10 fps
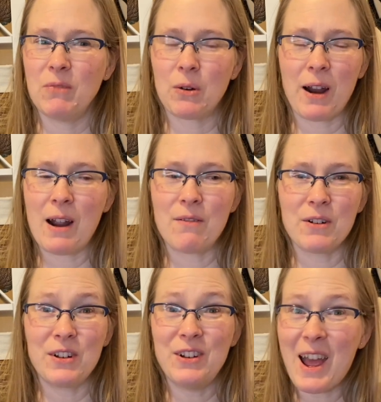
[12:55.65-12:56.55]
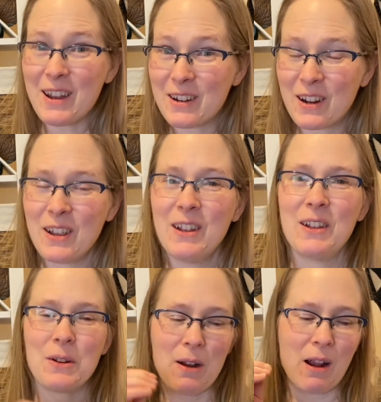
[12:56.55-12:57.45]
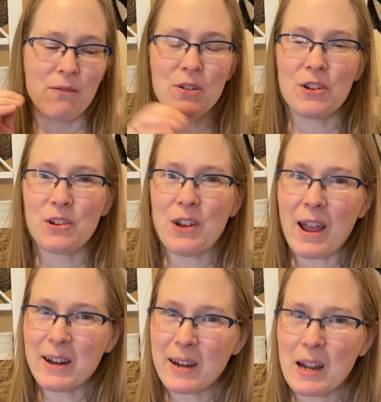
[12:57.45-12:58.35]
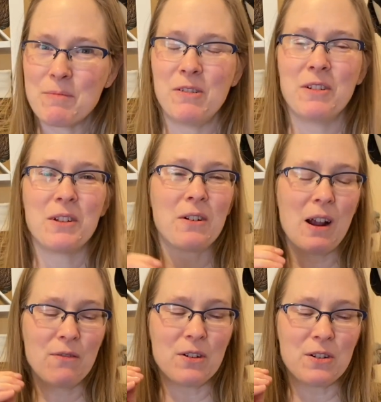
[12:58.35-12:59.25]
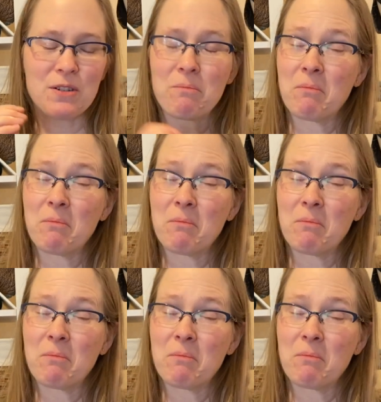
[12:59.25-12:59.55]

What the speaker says: your average desk, your average dining table, your average